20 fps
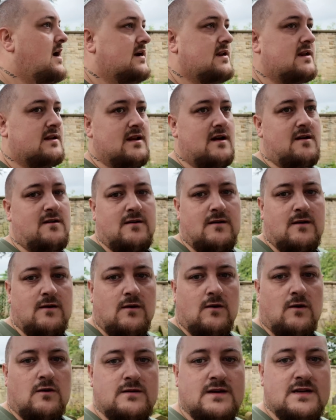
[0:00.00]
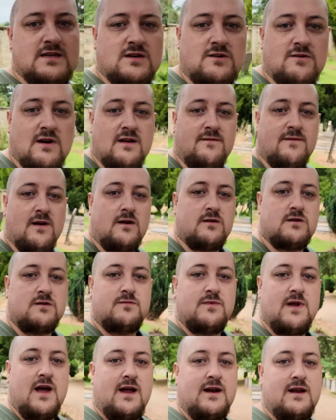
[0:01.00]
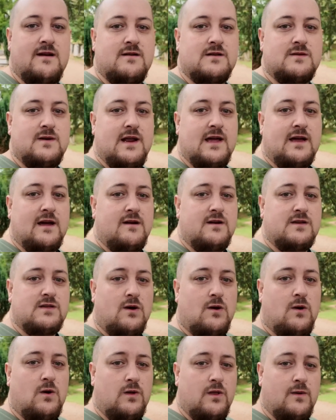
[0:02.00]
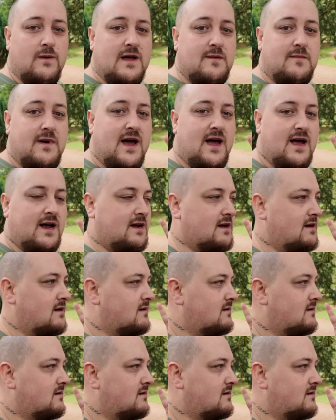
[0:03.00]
I didn't know all this graveyard was behind here as well. It goes all the way back.